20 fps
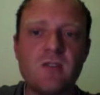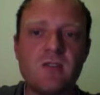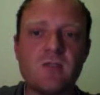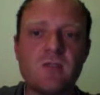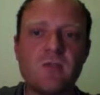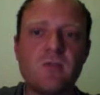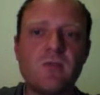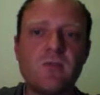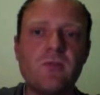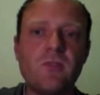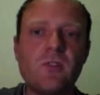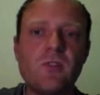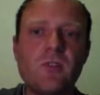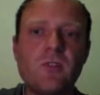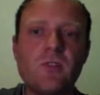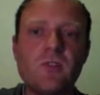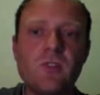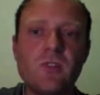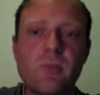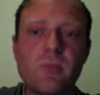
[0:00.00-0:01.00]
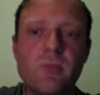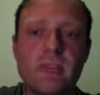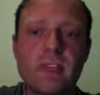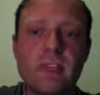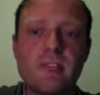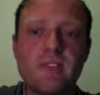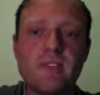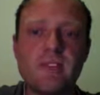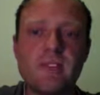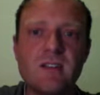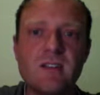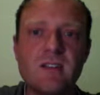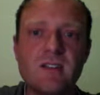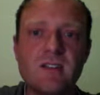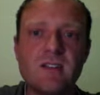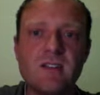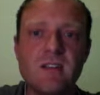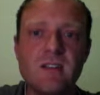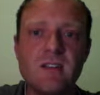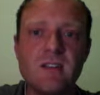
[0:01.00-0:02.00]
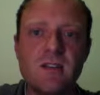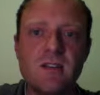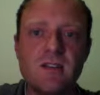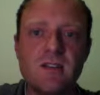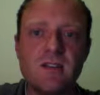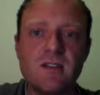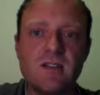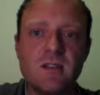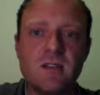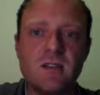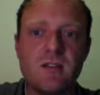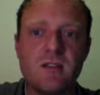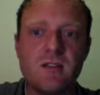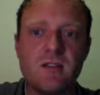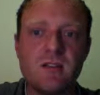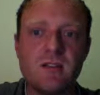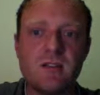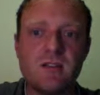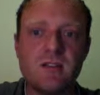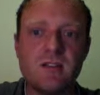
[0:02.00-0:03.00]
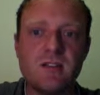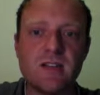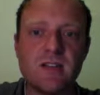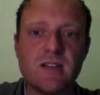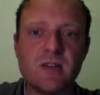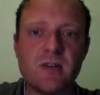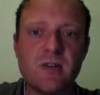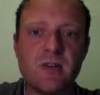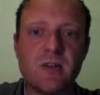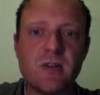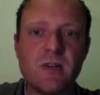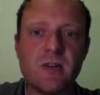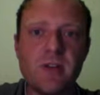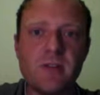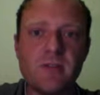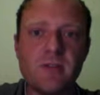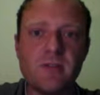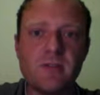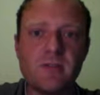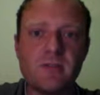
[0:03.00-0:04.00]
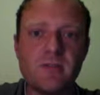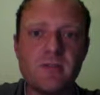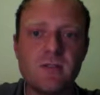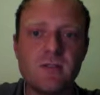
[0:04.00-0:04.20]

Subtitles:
Called view controller based status bar appearance,